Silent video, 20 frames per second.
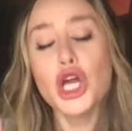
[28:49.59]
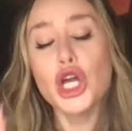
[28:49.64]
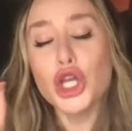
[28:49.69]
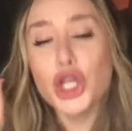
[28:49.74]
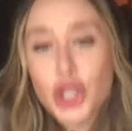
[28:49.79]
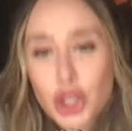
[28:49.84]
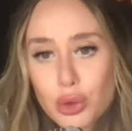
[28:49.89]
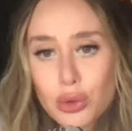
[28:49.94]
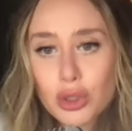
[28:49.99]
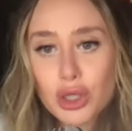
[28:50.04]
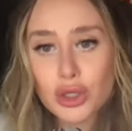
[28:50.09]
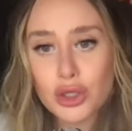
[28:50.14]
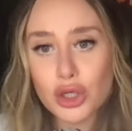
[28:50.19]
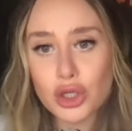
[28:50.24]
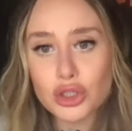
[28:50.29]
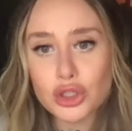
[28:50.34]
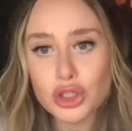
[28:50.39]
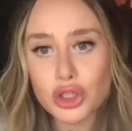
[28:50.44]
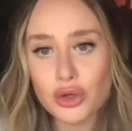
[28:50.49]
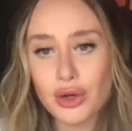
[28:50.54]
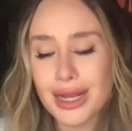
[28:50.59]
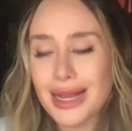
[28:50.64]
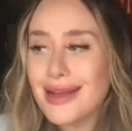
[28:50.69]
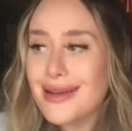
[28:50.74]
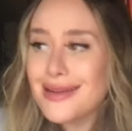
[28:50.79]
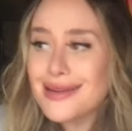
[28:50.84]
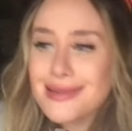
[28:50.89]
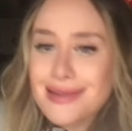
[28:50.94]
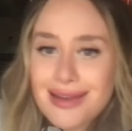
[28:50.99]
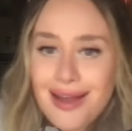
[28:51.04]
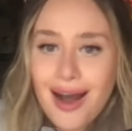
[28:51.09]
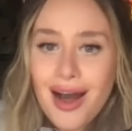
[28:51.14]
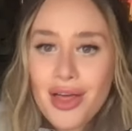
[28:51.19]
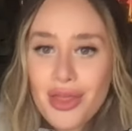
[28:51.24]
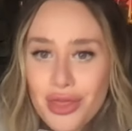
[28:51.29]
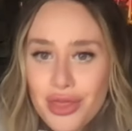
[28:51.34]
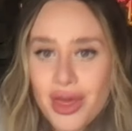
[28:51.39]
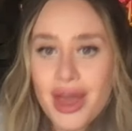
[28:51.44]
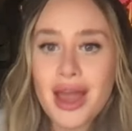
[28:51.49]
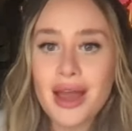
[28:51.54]
you to nurture it,
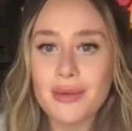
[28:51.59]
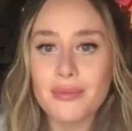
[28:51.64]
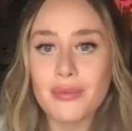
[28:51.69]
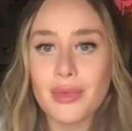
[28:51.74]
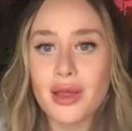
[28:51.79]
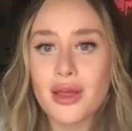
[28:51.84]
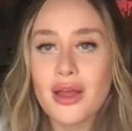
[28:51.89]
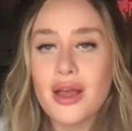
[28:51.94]
not them.